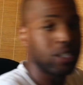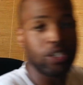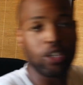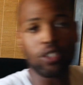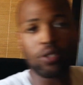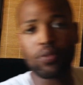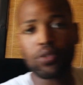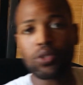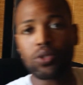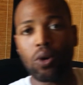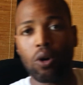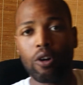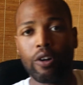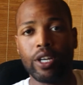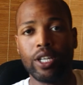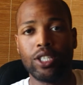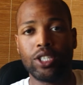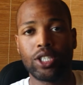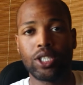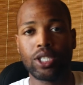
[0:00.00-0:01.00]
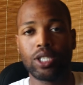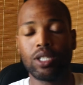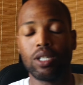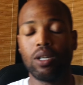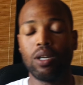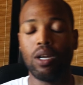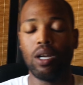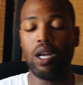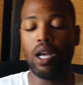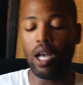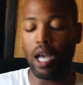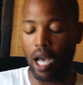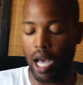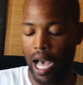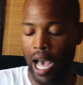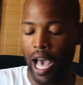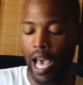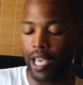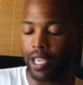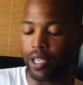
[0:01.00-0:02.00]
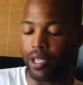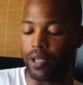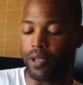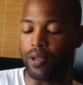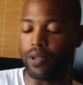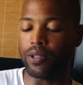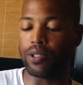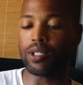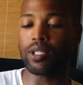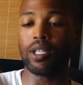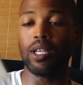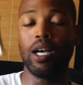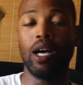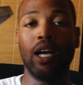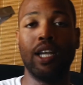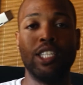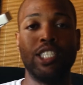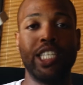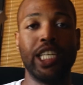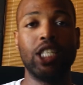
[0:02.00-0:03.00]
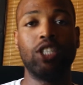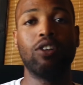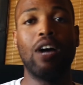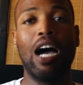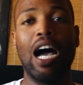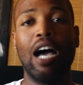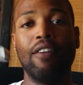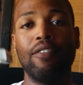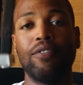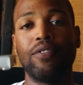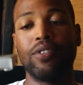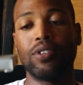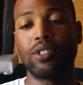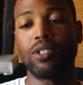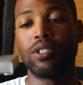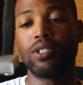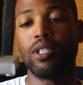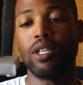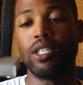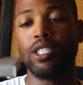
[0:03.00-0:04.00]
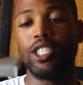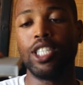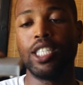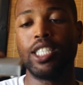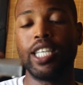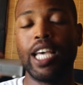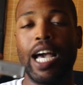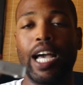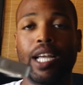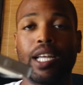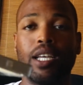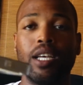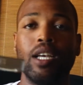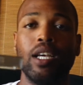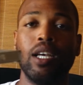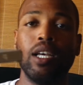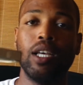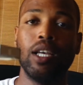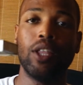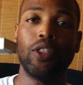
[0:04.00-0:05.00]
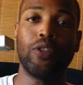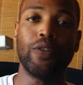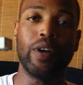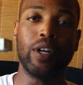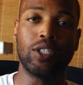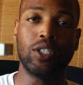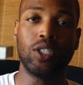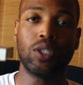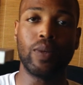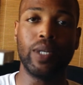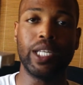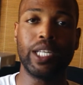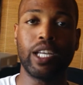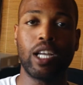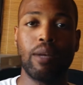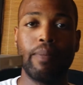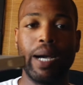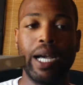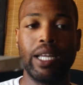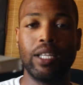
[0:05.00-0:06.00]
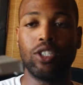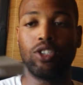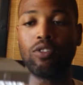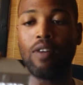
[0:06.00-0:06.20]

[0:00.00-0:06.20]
In terms of storage, I use a G drive. This is the G-Tech 320 gigabyte